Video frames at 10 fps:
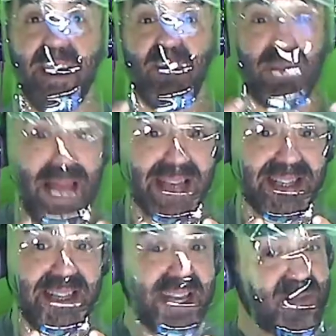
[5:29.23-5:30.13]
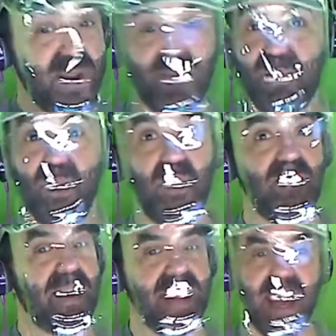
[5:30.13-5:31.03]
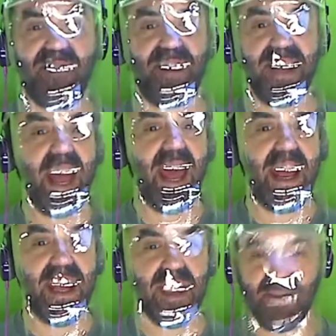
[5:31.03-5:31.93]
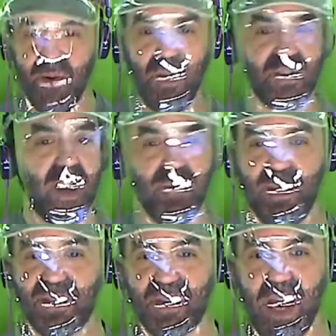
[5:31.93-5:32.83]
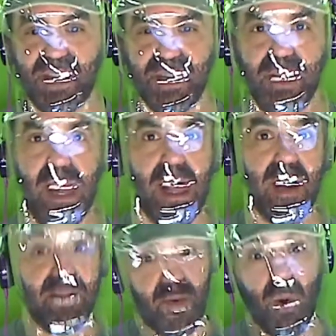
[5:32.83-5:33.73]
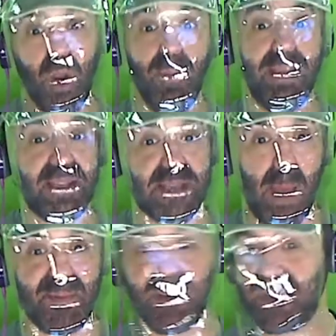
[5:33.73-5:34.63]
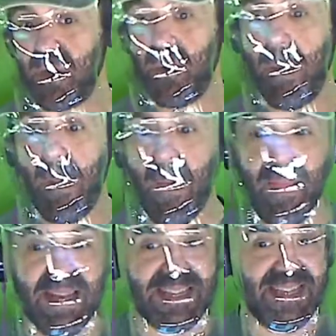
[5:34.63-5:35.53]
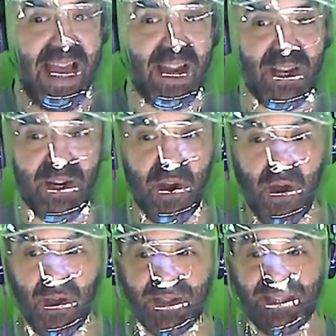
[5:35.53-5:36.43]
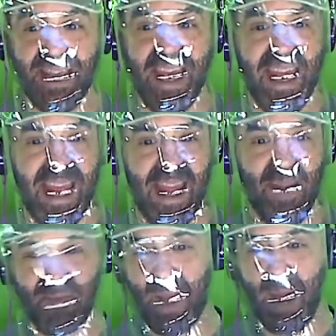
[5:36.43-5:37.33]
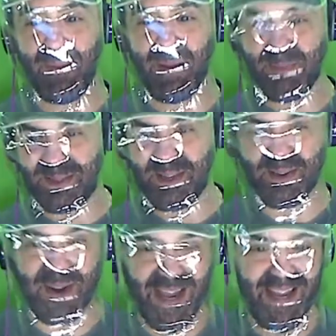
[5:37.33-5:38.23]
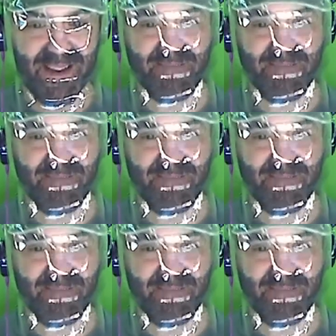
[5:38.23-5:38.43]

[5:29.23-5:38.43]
plastic that's been approved by the FDA, the Food and Drug Administration, for human consumption. So it's not going to cause any problems, right?